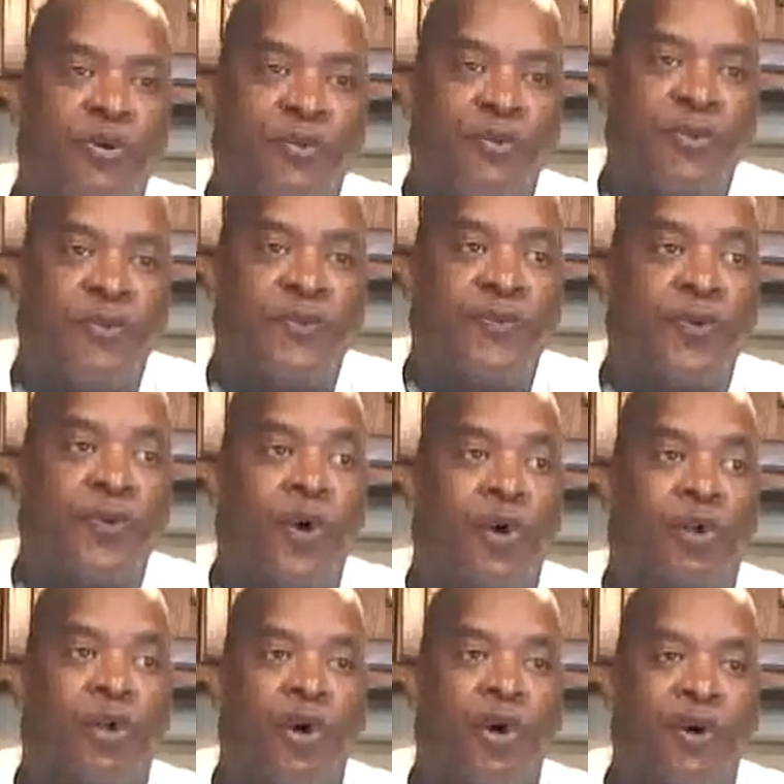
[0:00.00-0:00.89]

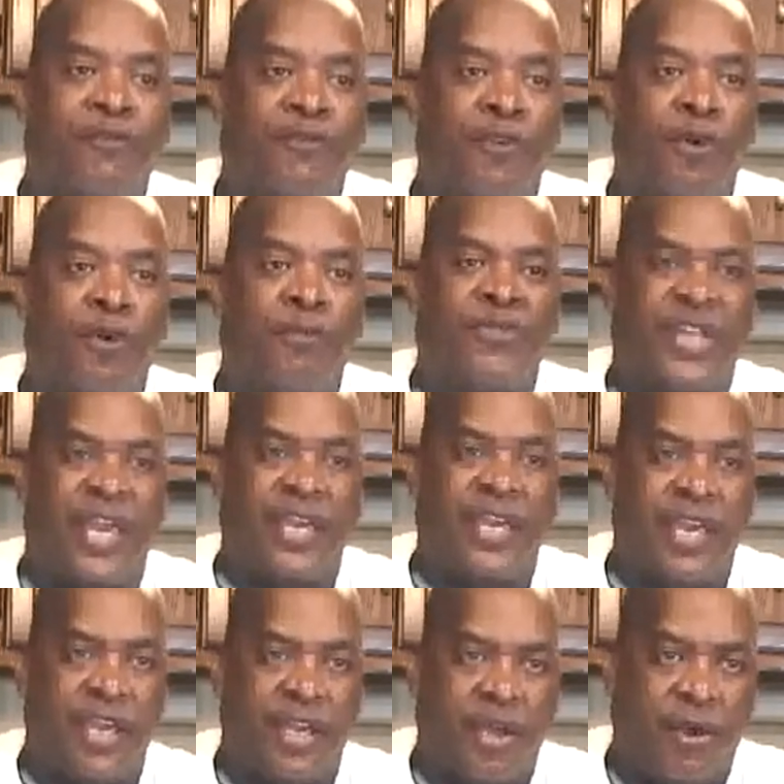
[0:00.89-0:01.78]
fall off from
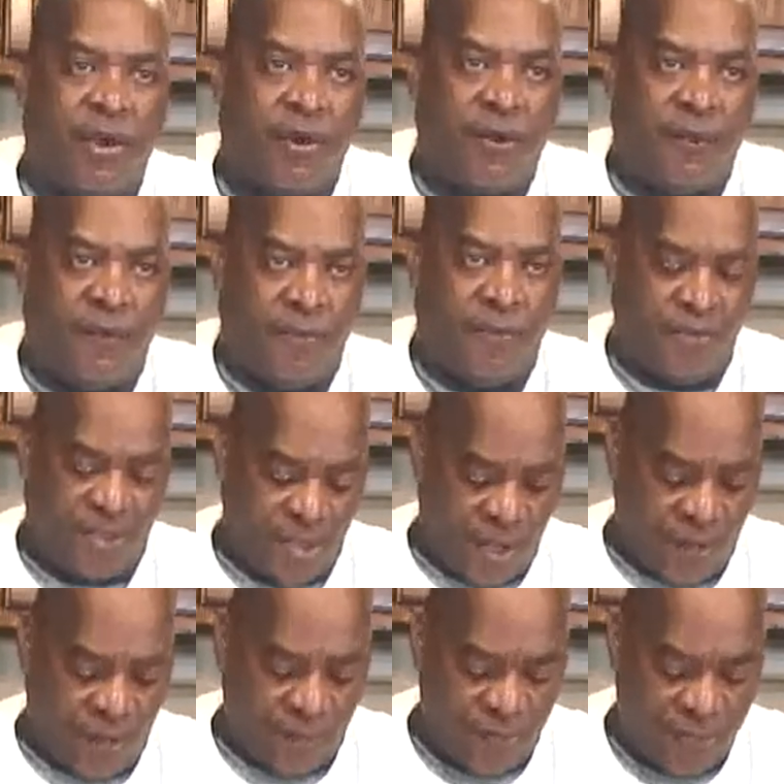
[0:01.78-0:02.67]
taking care of
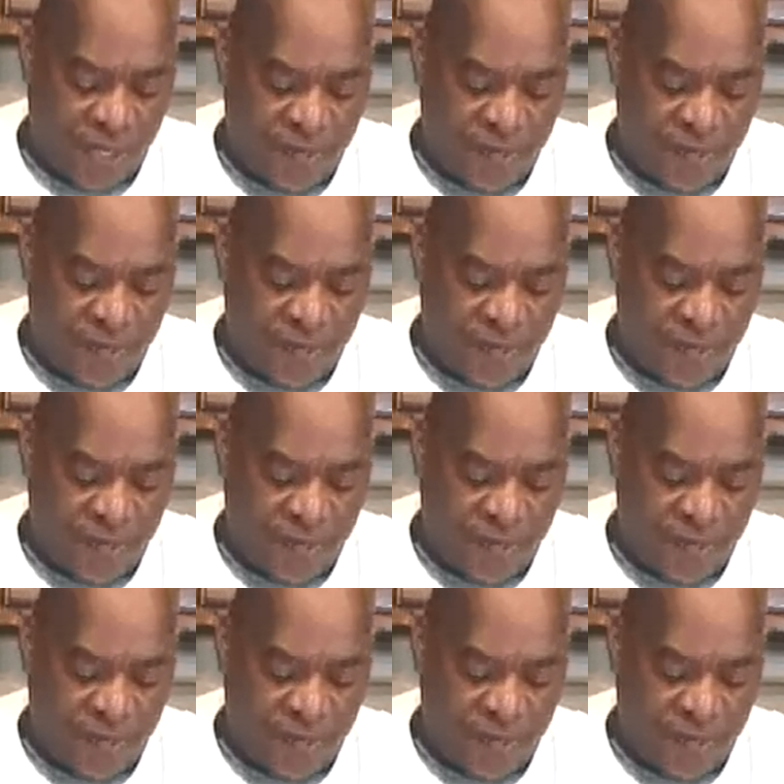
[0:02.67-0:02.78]
themselves.